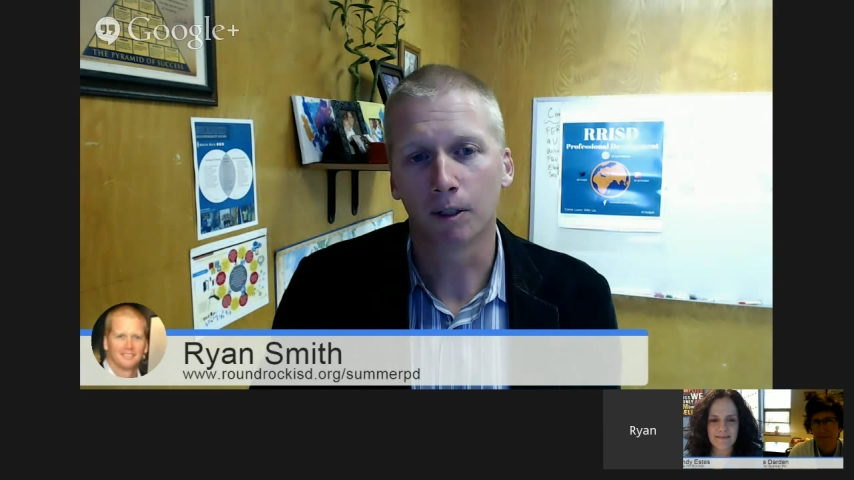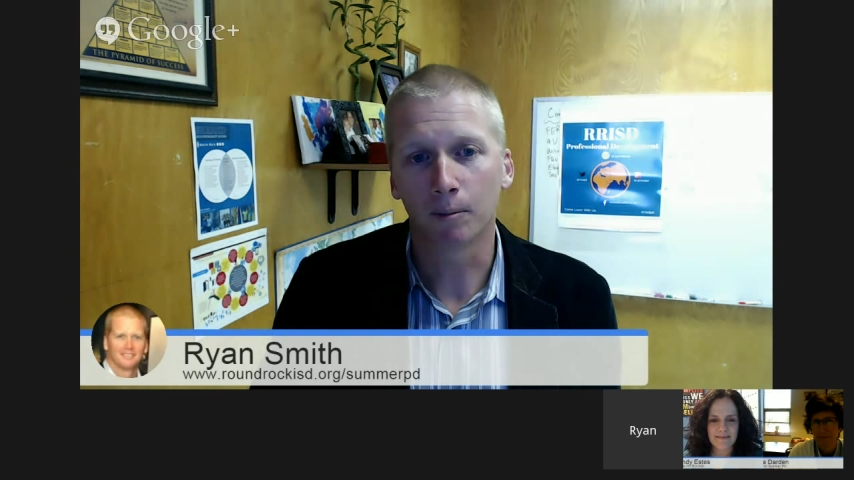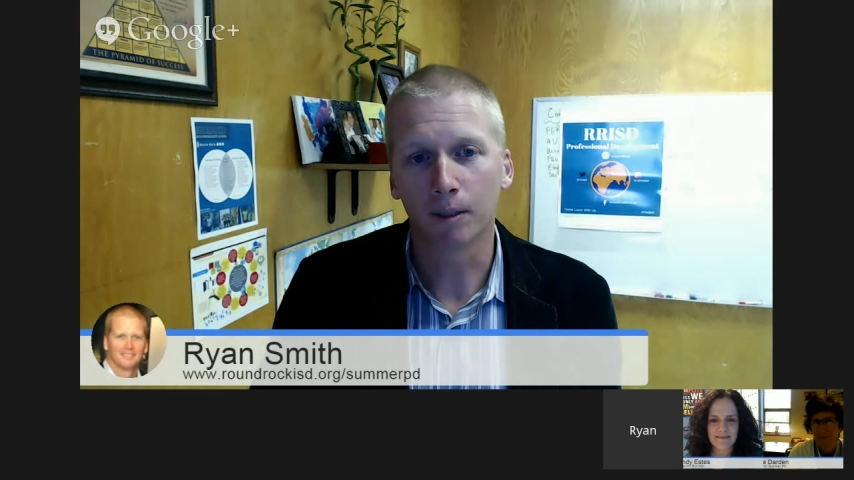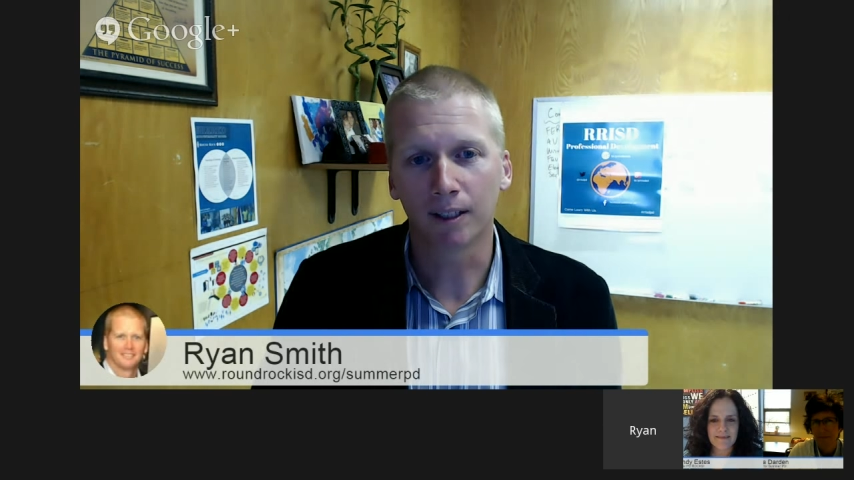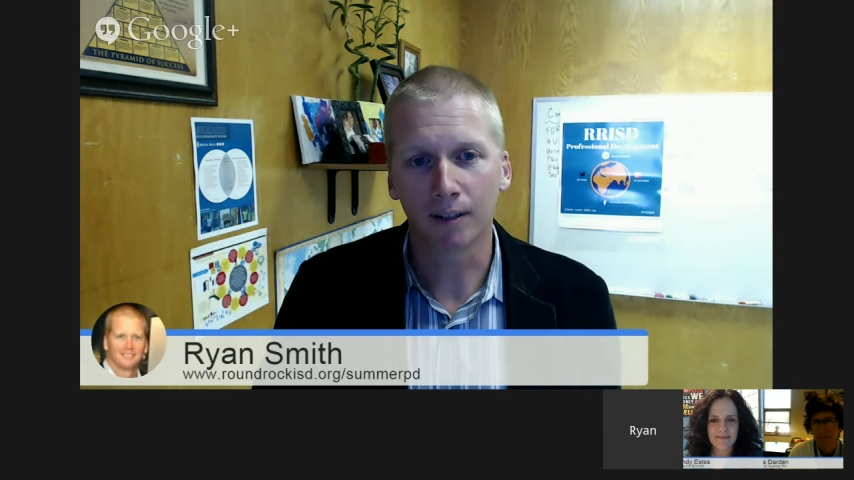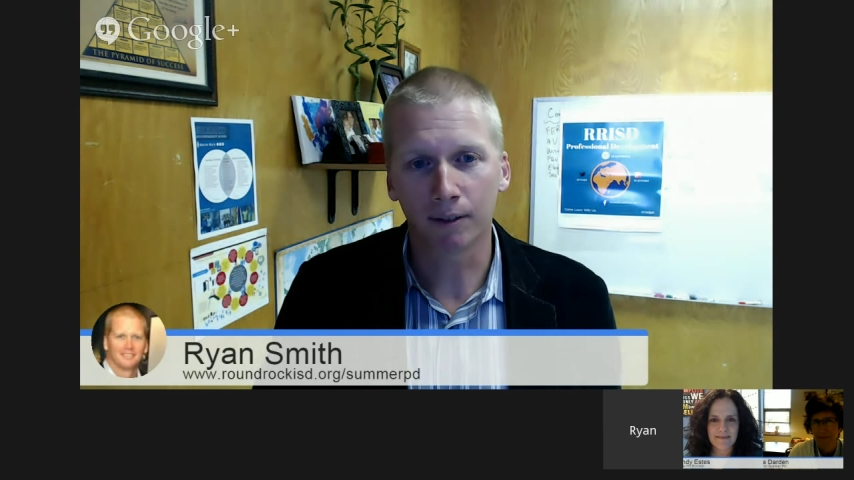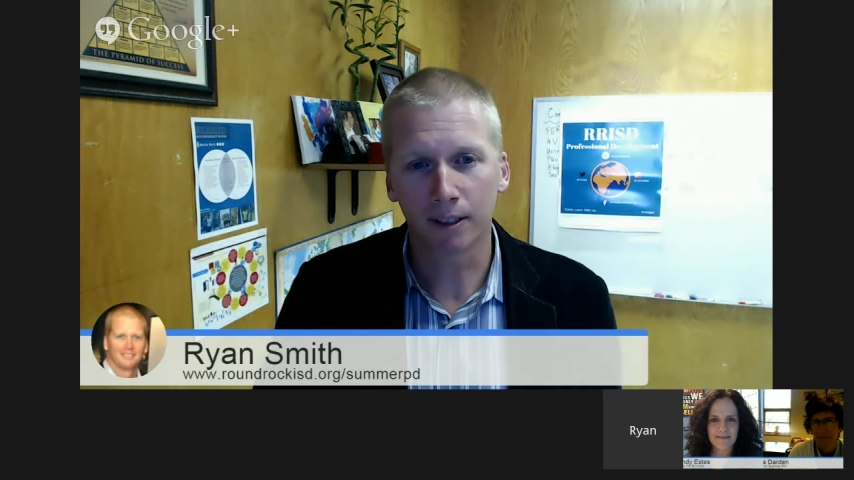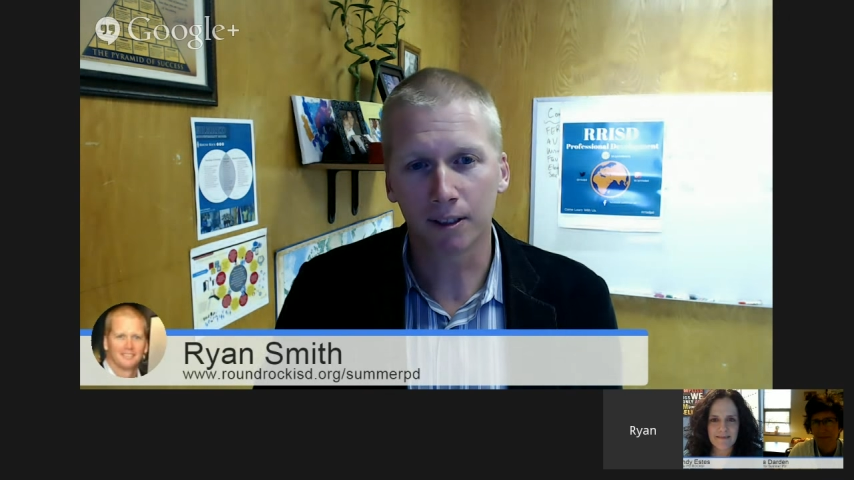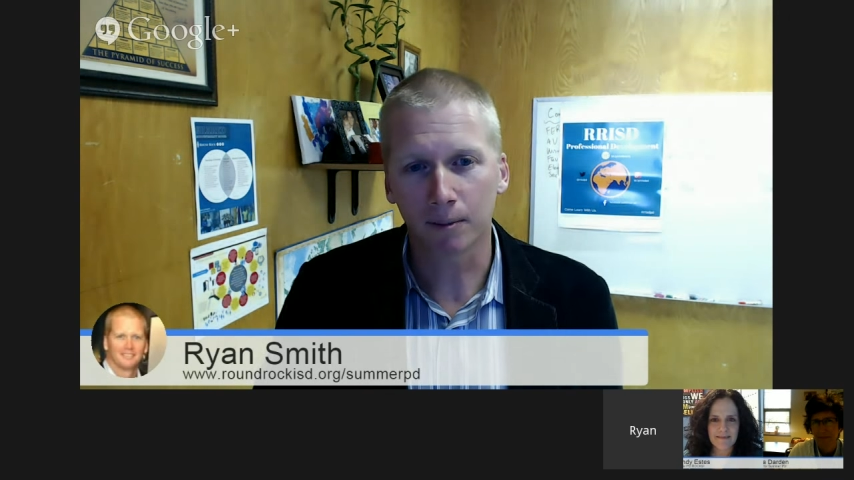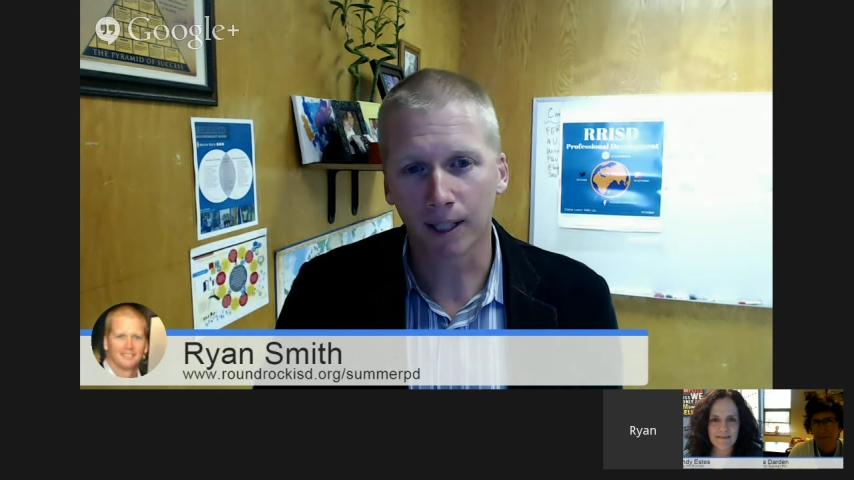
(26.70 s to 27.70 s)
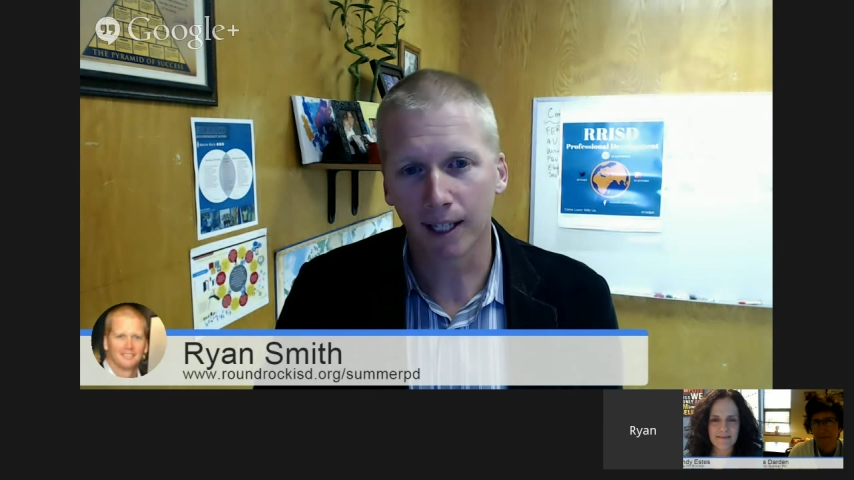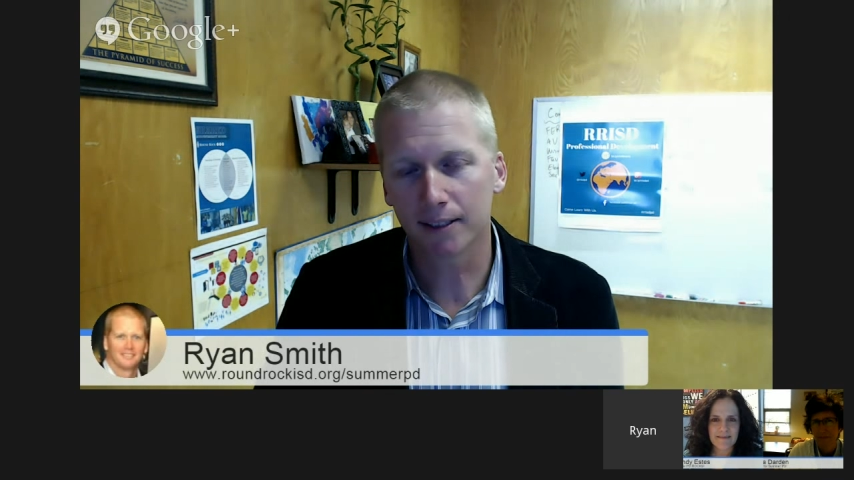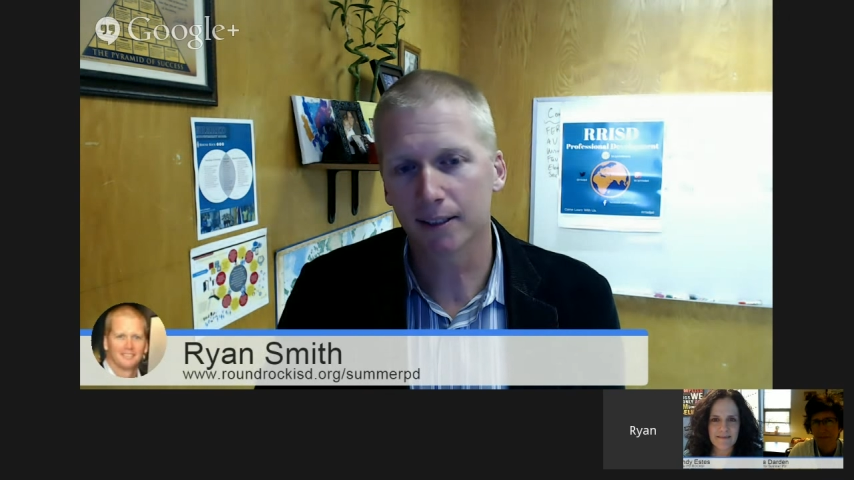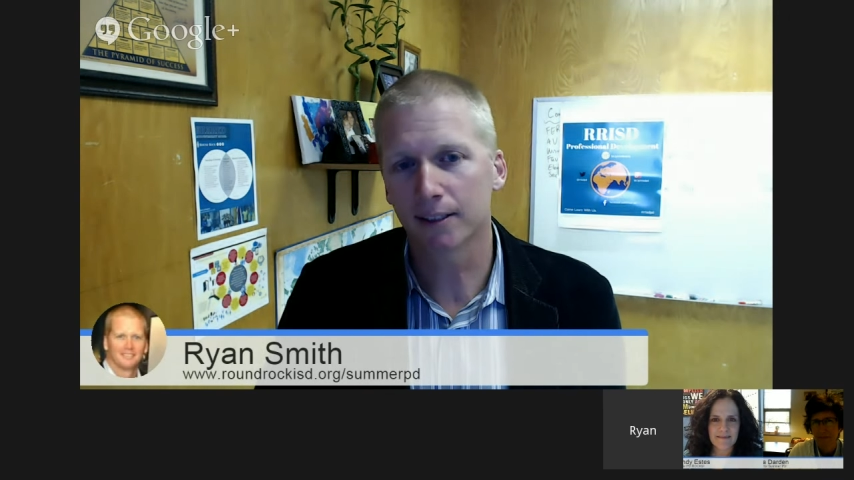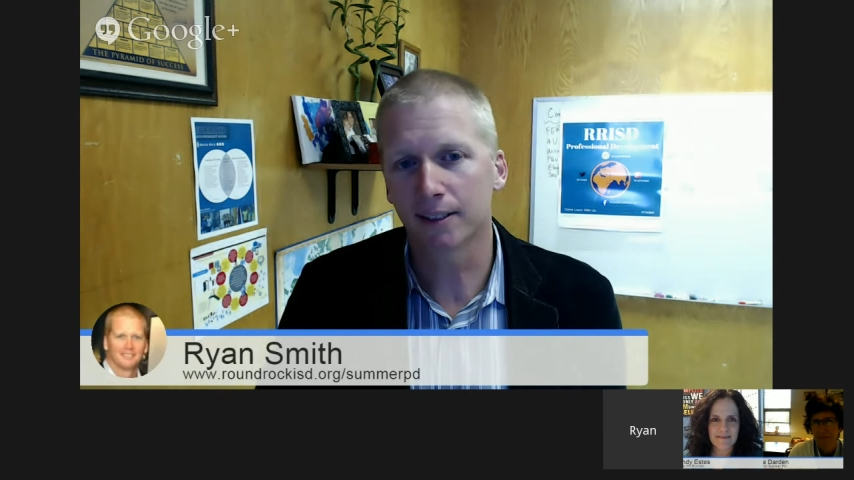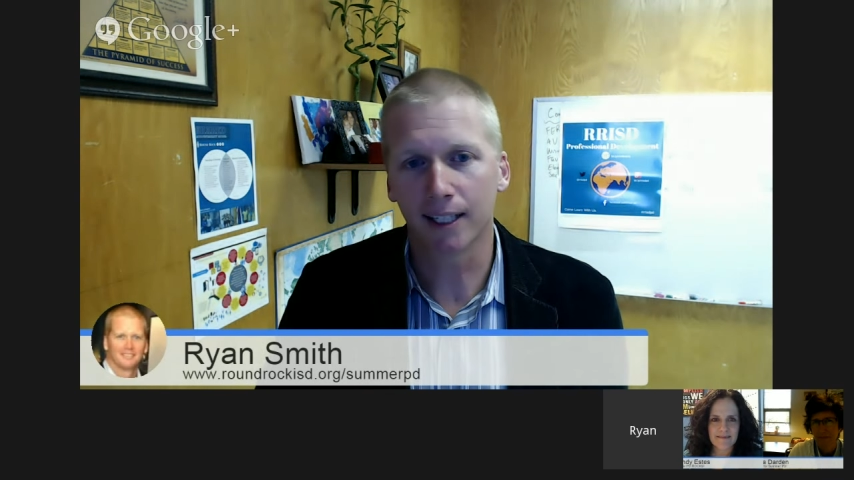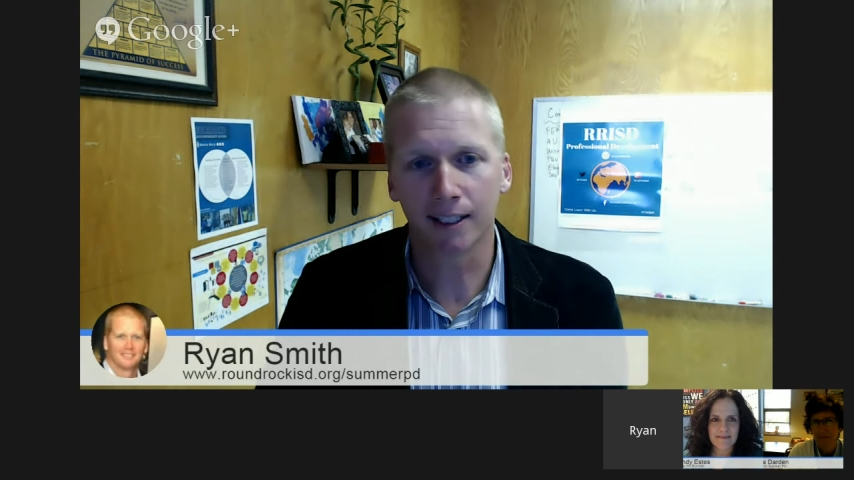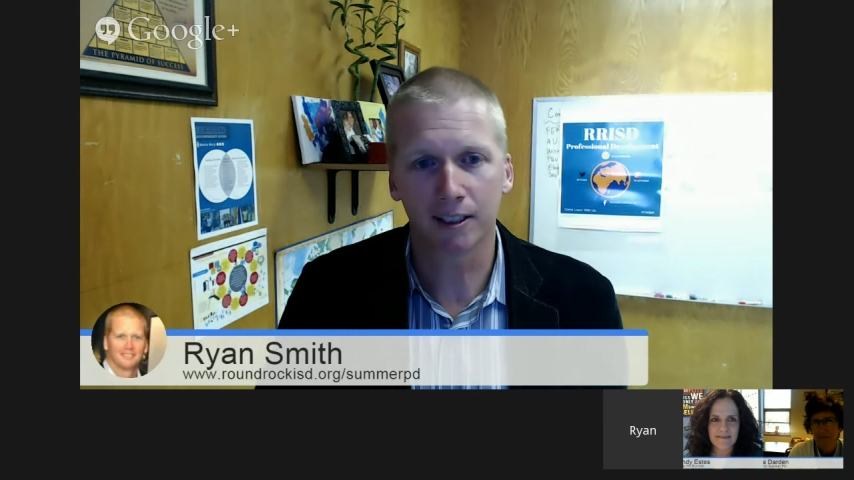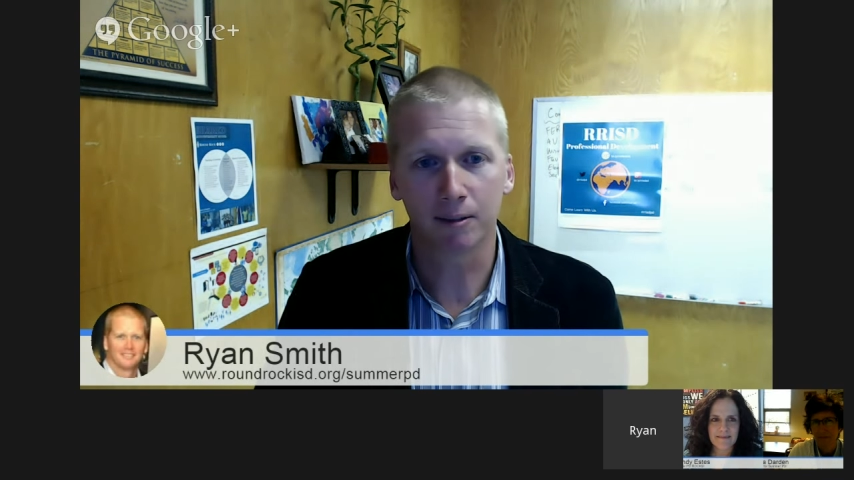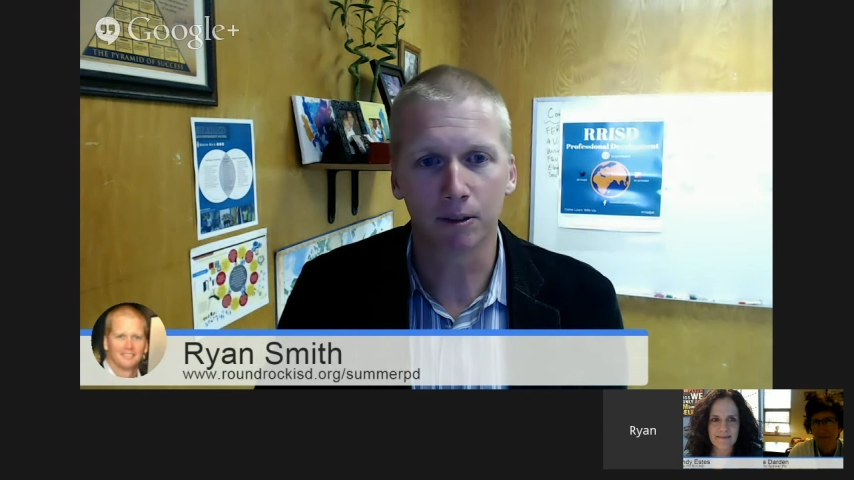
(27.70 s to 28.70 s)
going to be leveling some classes and
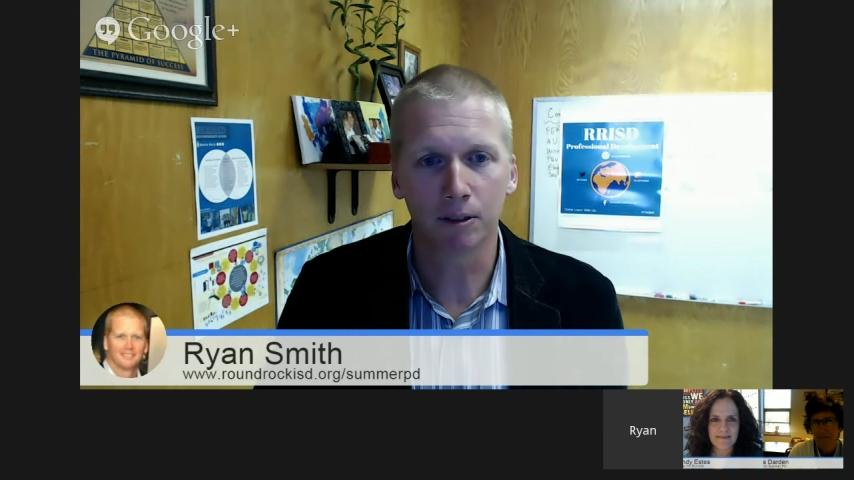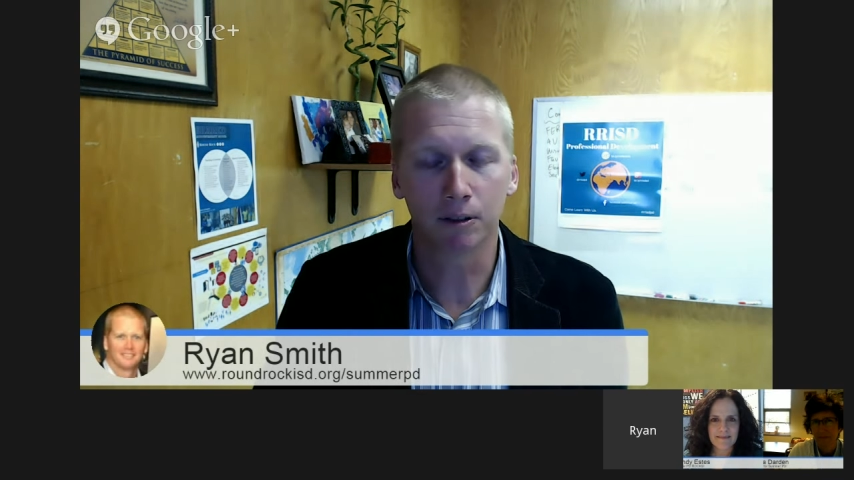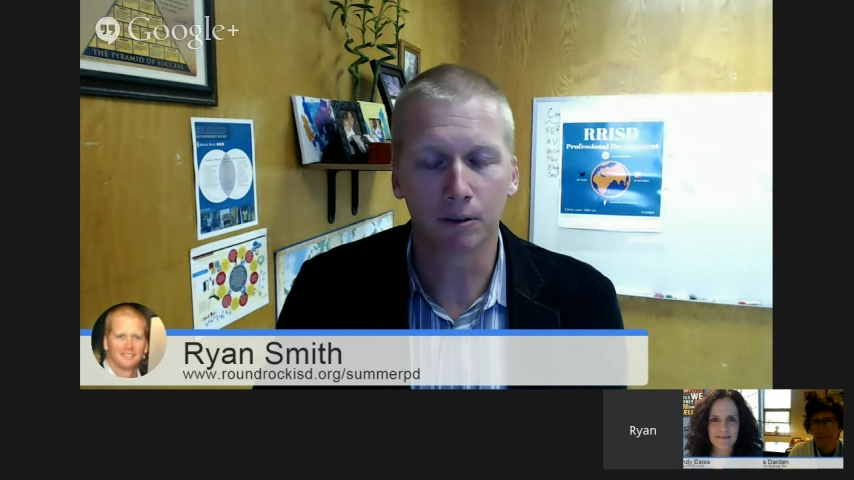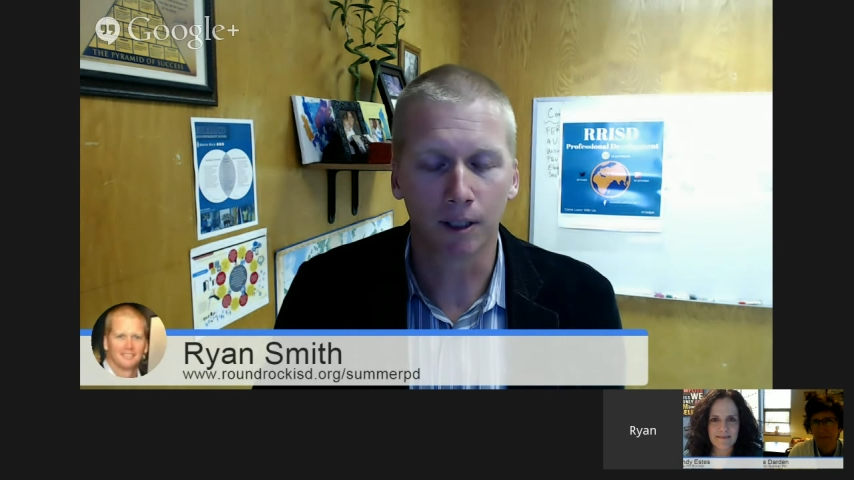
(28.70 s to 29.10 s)
adding some new